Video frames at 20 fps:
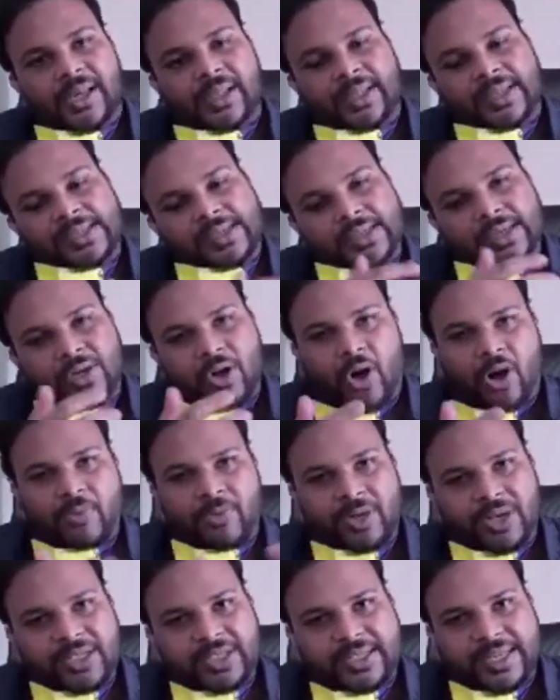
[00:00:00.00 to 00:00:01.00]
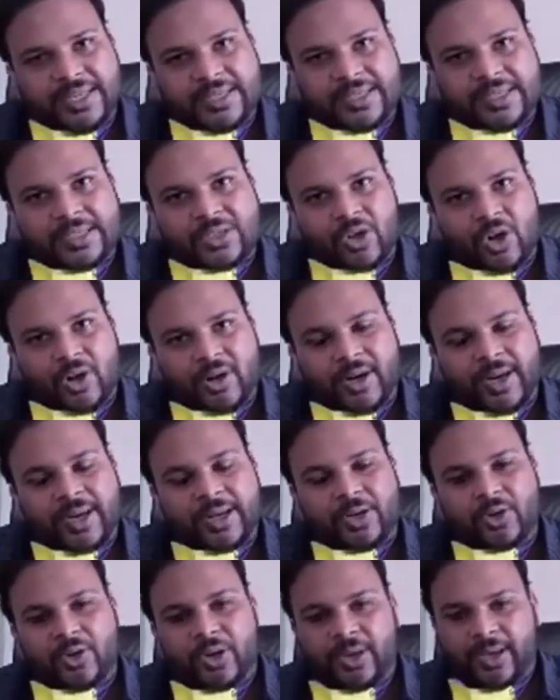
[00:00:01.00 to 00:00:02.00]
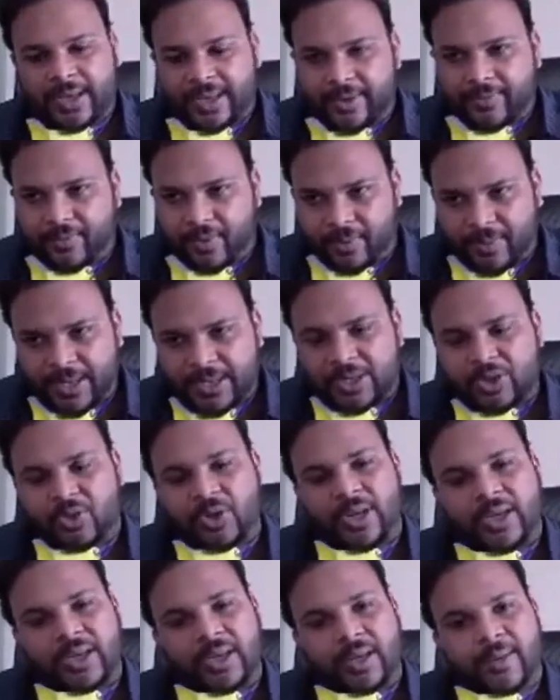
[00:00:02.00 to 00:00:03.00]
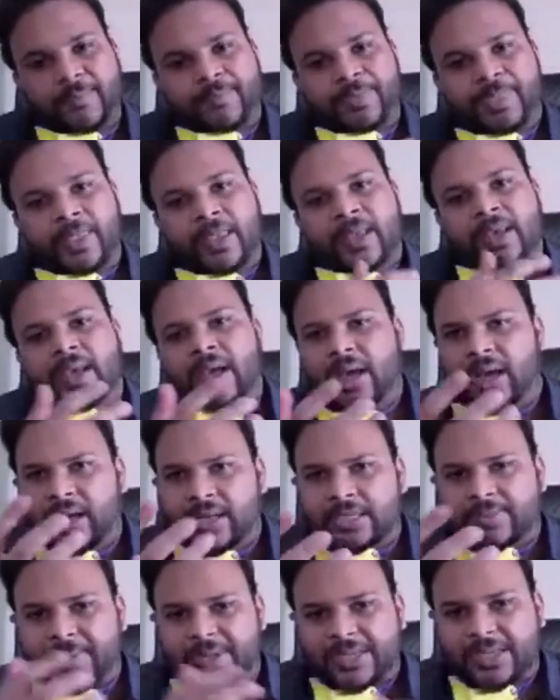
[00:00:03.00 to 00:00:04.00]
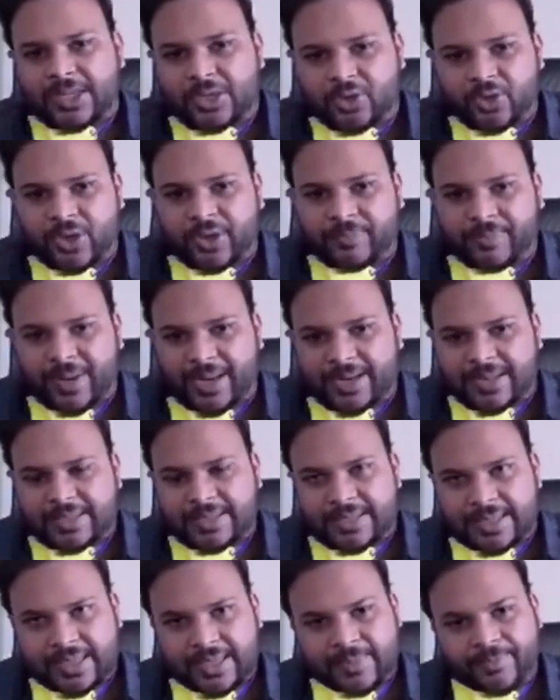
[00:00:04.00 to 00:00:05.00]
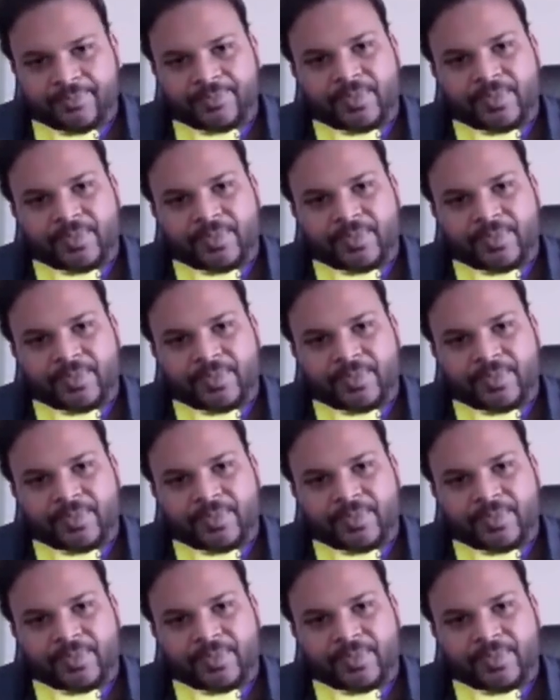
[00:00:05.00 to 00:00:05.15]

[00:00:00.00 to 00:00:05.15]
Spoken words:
There are certain hormonal changes occurring in women especially during pregnancy,